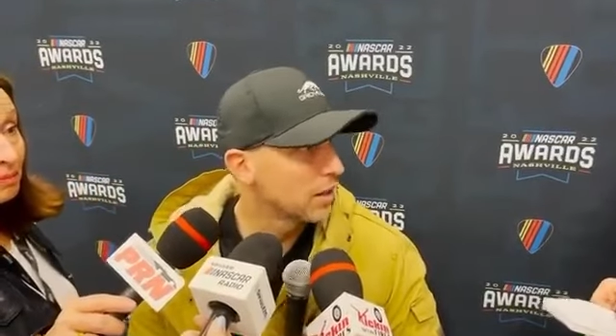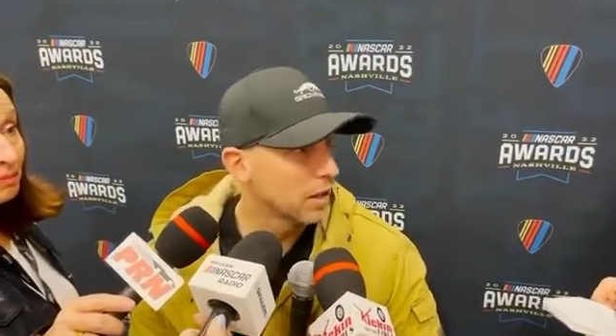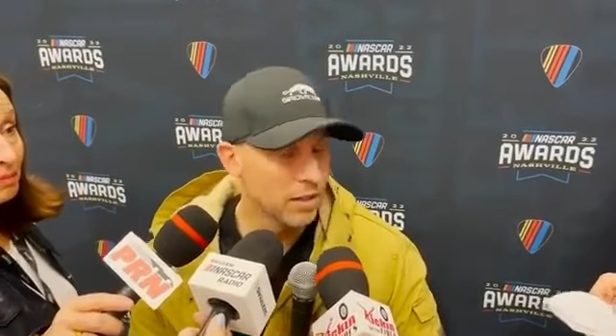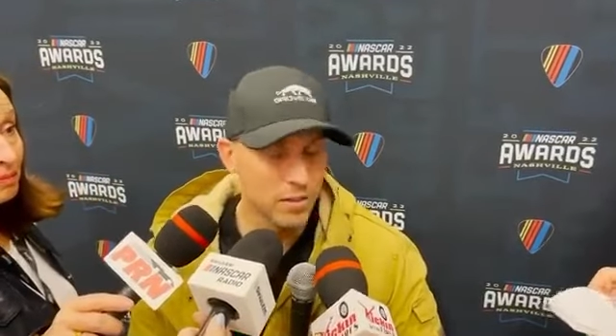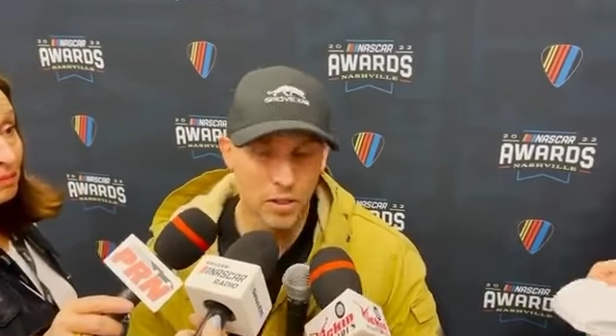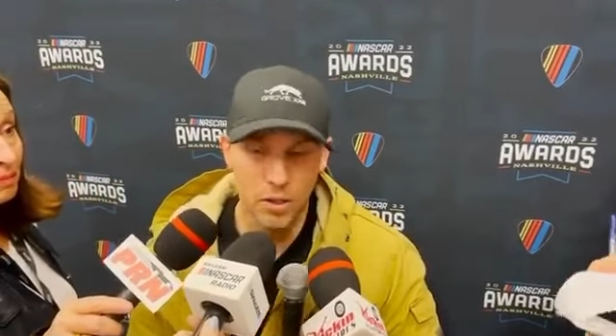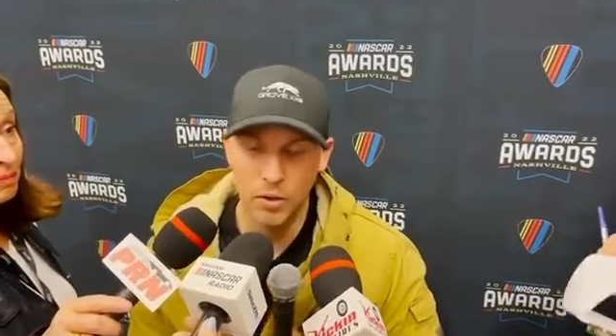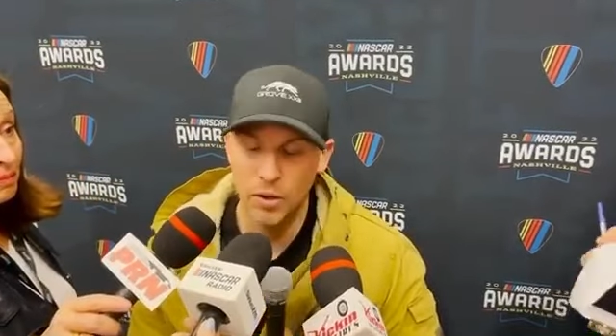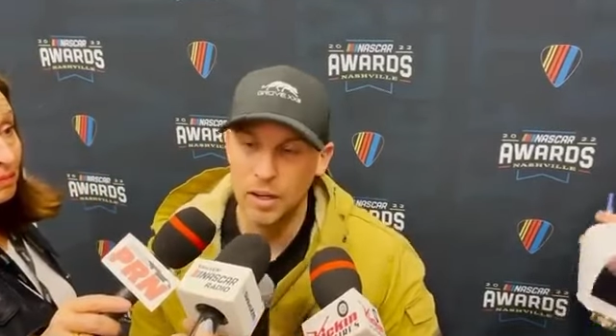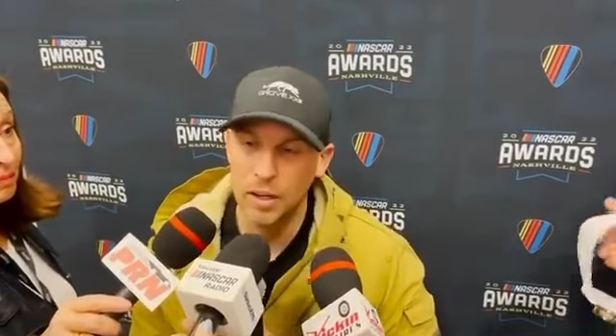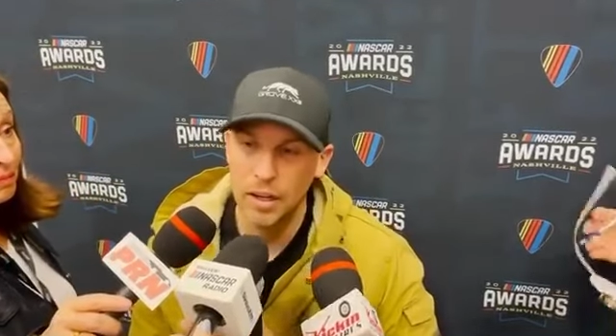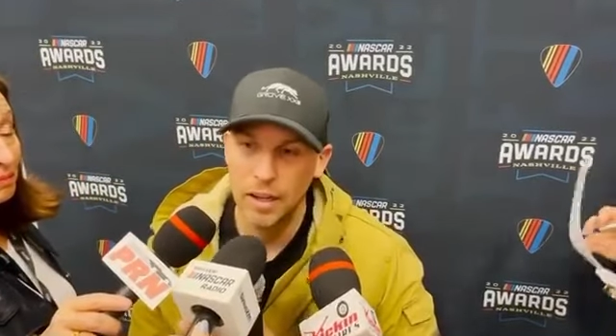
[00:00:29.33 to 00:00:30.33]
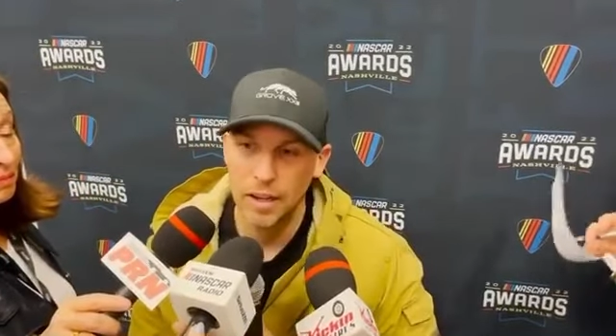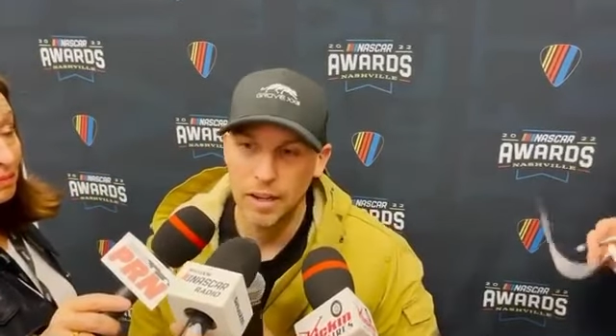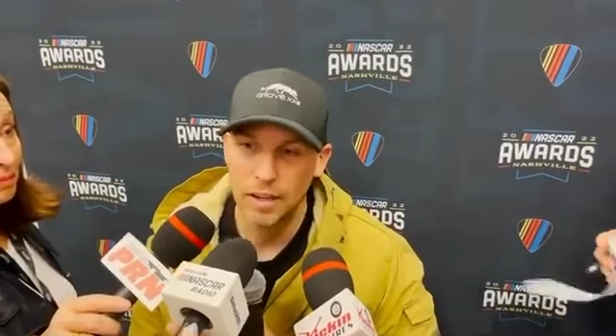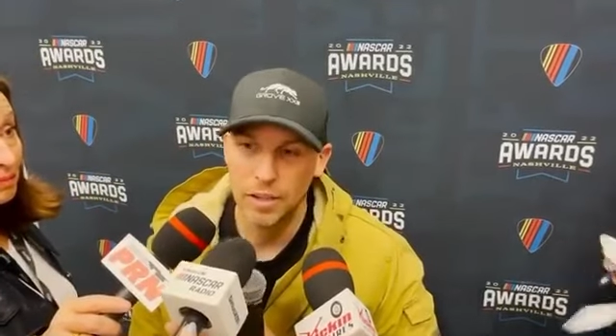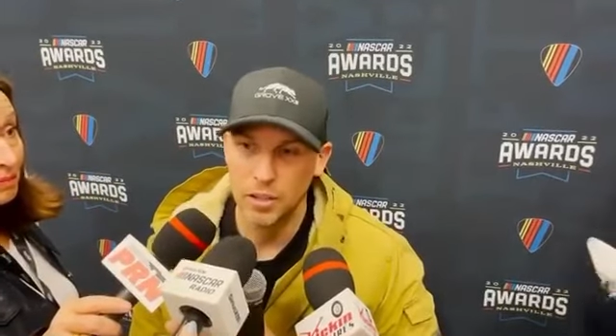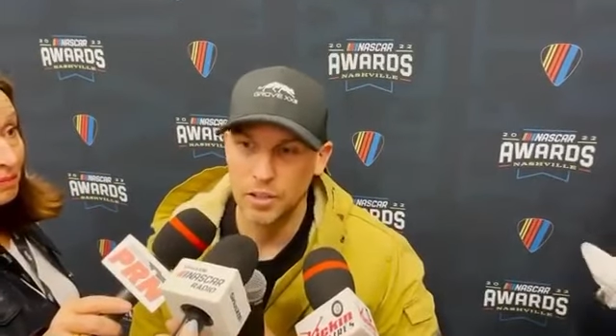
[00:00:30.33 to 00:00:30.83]
And so
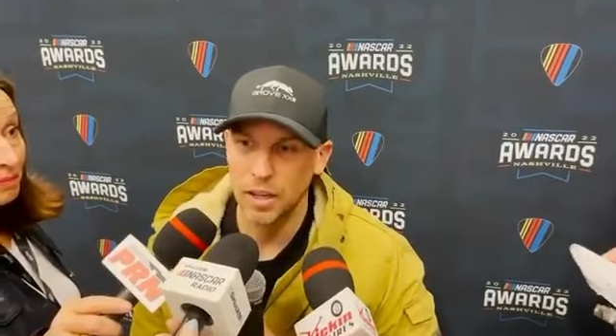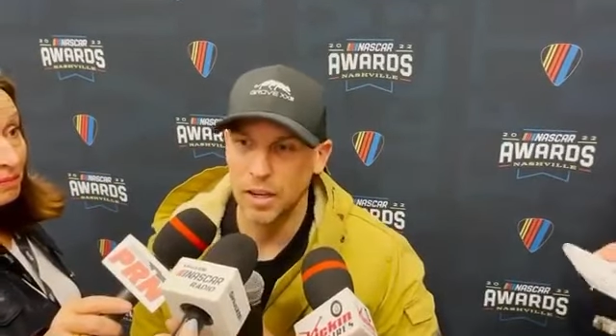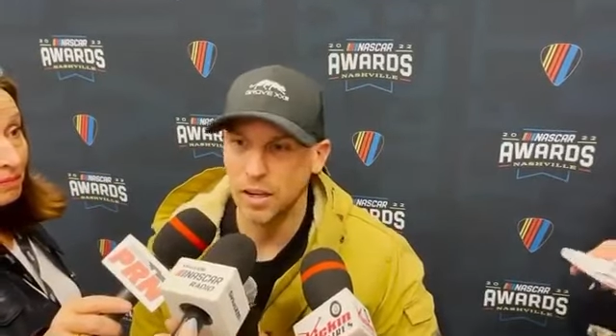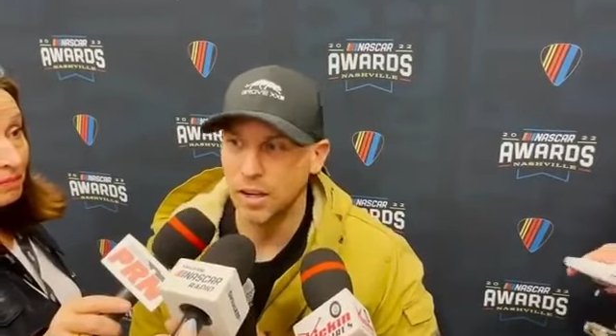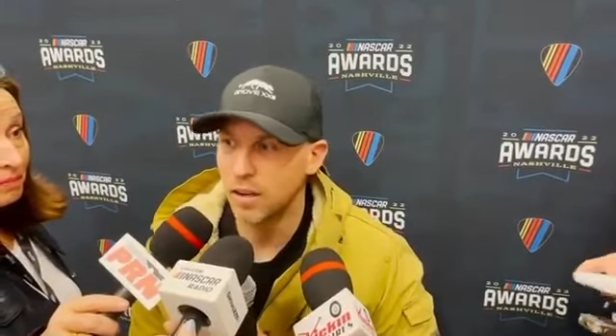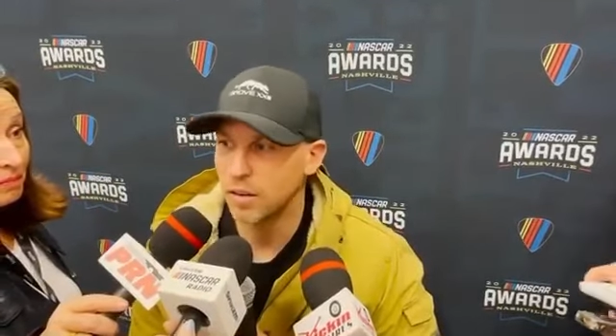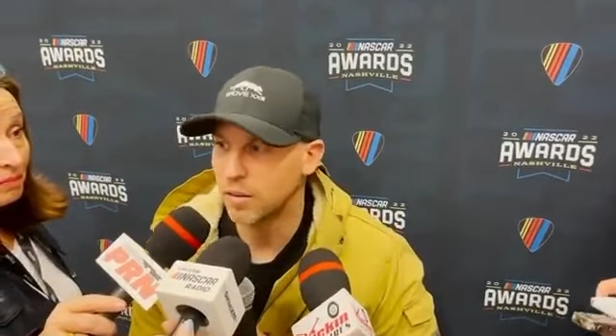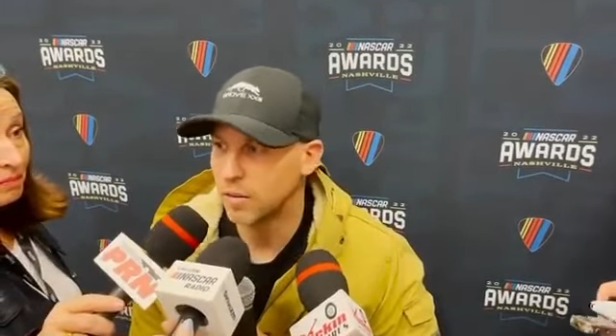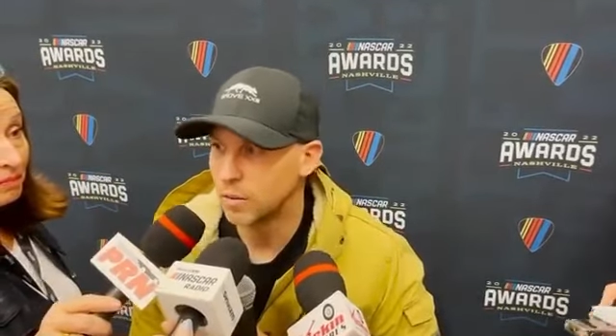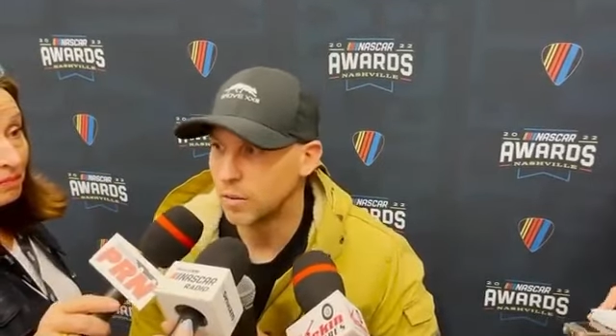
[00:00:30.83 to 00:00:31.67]
she's like, oh,